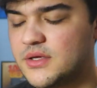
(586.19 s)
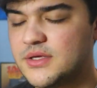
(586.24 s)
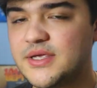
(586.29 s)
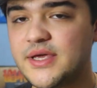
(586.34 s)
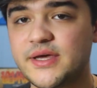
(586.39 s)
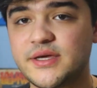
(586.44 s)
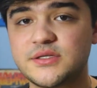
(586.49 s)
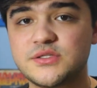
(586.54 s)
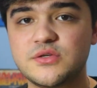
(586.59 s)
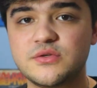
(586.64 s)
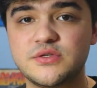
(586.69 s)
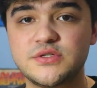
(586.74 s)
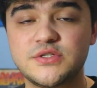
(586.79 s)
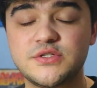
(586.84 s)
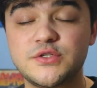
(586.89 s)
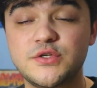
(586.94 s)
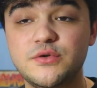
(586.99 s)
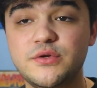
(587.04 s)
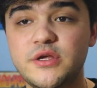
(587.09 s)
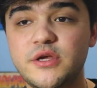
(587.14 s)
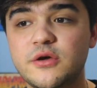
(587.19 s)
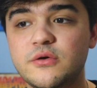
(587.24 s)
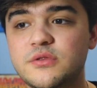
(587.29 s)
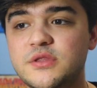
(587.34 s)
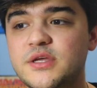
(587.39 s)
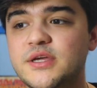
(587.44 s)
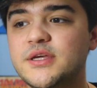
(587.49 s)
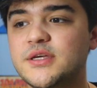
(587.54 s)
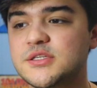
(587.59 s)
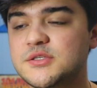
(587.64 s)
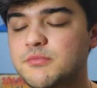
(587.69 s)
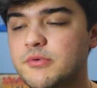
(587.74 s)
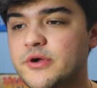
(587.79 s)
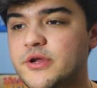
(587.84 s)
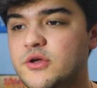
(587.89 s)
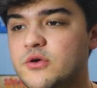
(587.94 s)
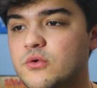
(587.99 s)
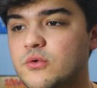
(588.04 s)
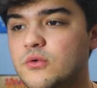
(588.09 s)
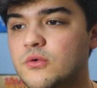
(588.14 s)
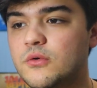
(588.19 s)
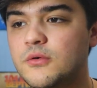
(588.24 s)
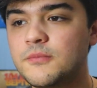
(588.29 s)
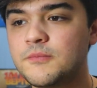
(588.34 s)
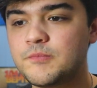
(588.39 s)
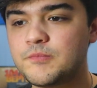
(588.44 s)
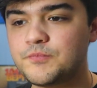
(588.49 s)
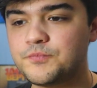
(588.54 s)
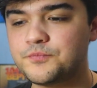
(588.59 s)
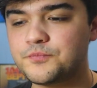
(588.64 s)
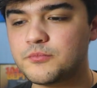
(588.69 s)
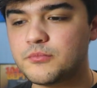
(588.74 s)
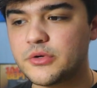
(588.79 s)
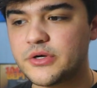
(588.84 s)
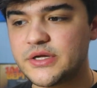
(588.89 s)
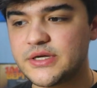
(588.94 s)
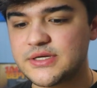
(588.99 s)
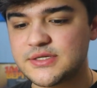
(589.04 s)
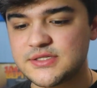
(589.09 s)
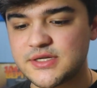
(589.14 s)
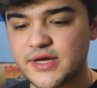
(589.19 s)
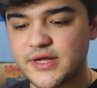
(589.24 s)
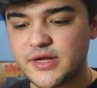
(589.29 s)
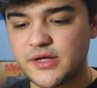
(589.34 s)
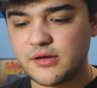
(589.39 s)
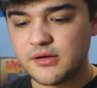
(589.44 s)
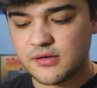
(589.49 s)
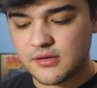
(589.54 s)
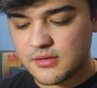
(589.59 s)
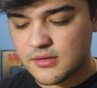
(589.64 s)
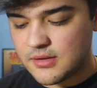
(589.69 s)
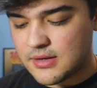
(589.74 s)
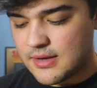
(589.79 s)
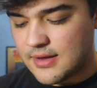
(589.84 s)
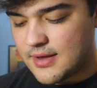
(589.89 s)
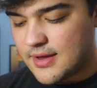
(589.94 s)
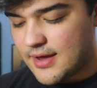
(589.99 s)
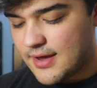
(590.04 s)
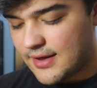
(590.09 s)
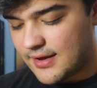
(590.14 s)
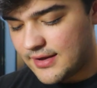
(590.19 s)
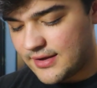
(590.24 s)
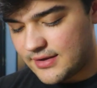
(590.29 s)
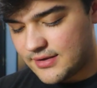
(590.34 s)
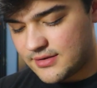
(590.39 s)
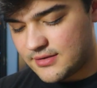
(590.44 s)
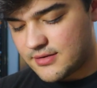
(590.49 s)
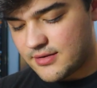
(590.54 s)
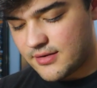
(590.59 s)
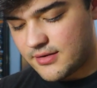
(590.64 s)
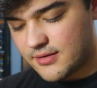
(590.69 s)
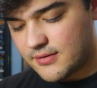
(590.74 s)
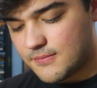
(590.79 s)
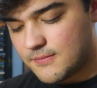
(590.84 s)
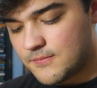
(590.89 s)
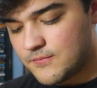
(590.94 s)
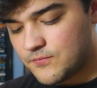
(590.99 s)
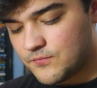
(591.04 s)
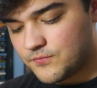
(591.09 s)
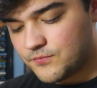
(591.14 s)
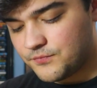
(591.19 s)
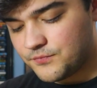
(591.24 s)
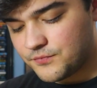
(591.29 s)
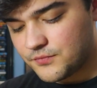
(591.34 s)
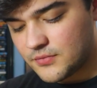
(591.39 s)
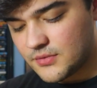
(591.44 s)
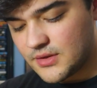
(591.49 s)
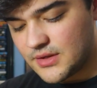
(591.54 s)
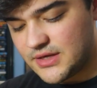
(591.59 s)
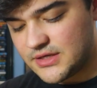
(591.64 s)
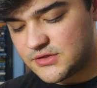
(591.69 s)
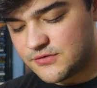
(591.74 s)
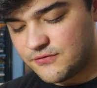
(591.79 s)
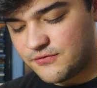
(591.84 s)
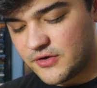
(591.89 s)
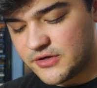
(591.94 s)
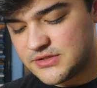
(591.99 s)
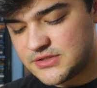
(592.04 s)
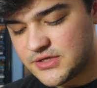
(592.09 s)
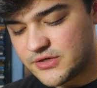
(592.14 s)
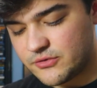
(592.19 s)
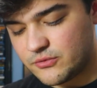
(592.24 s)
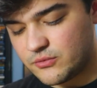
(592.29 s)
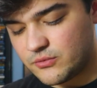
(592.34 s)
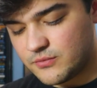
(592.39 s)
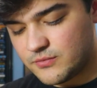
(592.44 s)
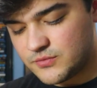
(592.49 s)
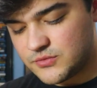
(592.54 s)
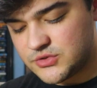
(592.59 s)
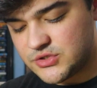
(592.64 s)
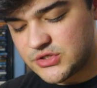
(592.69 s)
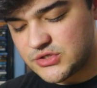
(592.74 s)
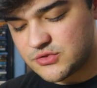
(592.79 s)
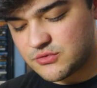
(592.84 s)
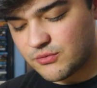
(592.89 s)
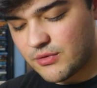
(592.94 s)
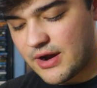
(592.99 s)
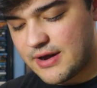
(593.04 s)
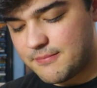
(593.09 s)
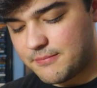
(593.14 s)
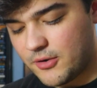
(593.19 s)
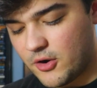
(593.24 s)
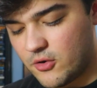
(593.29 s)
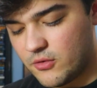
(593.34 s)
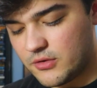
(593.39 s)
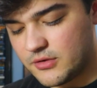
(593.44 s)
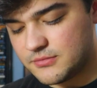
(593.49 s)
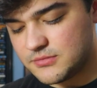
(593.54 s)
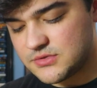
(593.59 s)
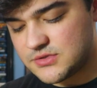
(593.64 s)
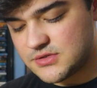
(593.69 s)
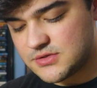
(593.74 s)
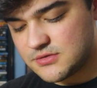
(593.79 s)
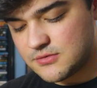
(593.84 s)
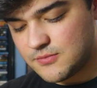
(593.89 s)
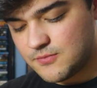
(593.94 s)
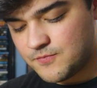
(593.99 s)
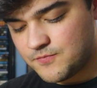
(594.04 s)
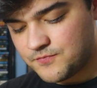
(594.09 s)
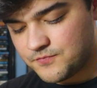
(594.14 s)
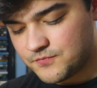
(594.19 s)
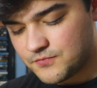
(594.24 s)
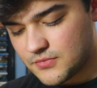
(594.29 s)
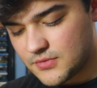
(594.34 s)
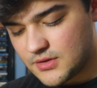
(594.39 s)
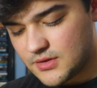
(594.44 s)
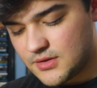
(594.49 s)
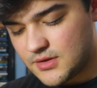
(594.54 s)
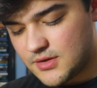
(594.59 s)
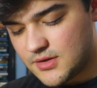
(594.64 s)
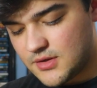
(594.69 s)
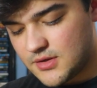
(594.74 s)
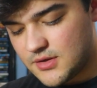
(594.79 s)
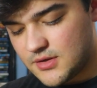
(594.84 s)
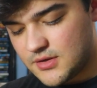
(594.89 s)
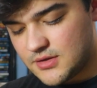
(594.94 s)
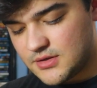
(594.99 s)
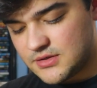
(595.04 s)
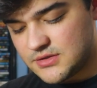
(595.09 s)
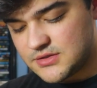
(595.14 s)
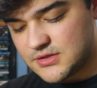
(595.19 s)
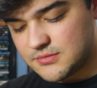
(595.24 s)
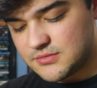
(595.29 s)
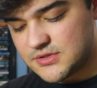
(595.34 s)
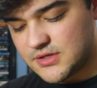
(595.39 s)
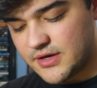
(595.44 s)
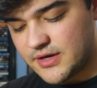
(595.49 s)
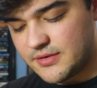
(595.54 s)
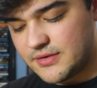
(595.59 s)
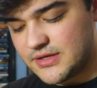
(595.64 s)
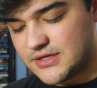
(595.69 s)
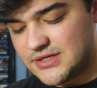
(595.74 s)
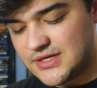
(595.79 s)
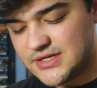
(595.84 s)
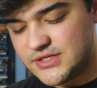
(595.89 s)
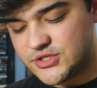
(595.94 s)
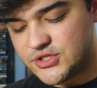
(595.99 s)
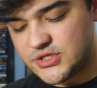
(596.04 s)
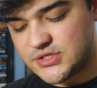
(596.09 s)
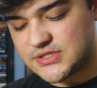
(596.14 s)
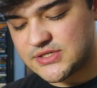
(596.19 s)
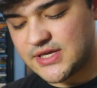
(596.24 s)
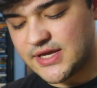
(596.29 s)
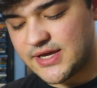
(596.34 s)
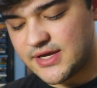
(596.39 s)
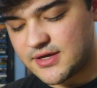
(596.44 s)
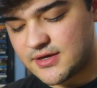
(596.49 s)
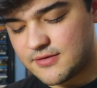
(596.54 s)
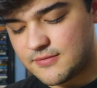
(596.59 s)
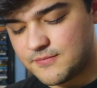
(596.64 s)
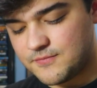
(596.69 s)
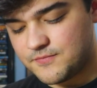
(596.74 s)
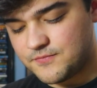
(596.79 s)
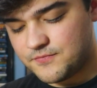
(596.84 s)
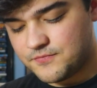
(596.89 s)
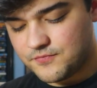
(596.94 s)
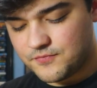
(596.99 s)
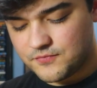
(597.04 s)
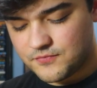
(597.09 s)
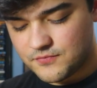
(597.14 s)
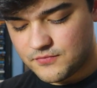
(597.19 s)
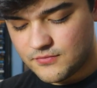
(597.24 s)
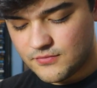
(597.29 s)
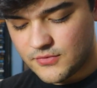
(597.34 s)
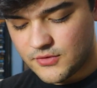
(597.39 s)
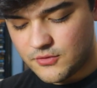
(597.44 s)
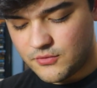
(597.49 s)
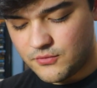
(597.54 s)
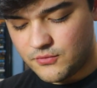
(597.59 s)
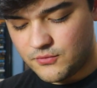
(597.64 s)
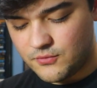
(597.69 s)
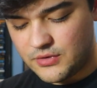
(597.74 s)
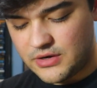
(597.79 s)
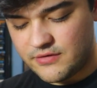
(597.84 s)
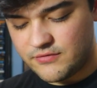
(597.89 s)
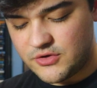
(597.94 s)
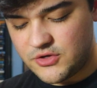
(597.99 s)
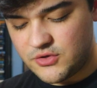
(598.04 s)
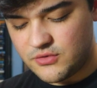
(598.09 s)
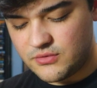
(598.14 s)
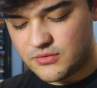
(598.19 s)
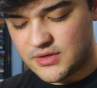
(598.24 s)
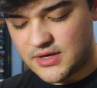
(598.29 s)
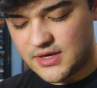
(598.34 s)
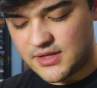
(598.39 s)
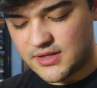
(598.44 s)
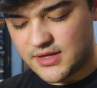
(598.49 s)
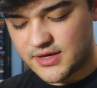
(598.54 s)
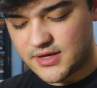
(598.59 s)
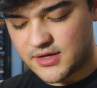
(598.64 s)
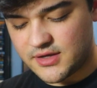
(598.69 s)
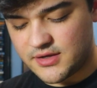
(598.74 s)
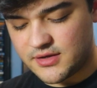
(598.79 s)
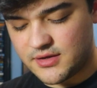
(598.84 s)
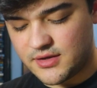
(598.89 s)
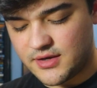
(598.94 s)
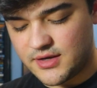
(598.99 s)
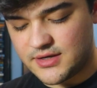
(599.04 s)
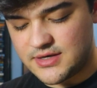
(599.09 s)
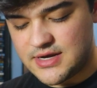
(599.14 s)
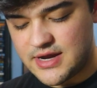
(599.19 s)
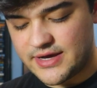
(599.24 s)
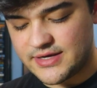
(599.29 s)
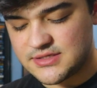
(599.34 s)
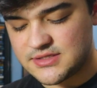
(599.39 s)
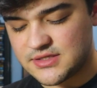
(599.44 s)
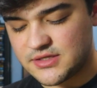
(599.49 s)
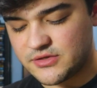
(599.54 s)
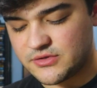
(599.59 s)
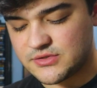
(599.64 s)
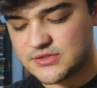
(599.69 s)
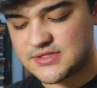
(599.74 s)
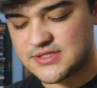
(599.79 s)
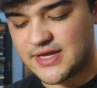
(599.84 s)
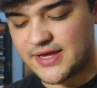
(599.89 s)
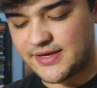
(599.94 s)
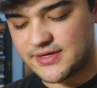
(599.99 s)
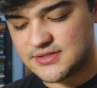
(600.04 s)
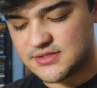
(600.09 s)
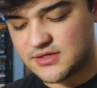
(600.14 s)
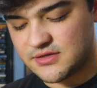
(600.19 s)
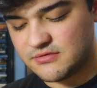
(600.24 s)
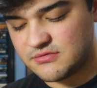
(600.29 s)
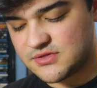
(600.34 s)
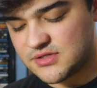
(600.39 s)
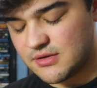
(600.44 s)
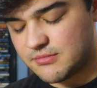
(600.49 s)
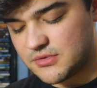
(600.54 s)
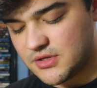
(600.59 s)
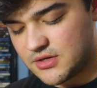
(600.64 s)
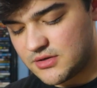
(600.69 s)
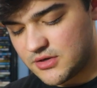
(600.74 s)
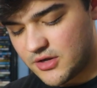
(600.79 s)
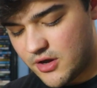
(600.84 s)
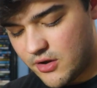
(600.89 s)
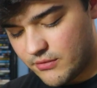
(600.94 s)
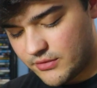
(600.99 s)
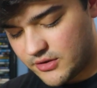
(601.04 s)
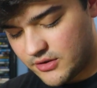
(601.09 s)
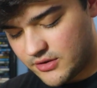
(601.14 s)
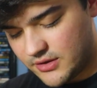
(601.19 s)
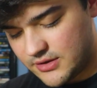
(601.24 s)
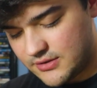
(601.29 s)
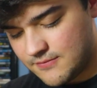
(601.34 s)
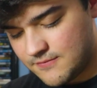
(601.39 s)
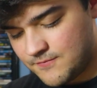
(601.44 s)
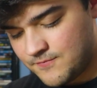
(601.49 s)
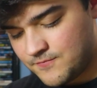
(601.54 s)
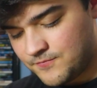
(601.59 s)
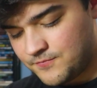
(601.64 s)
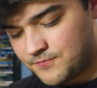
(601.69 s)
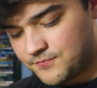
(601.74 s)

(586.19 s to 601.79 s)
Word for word: Yeah, so the studio thing is pretty cool. Pretty exciting, and um, it's fun to just write poems sometimes. It's just like whenever you get like a, a nice little stanza of something going on,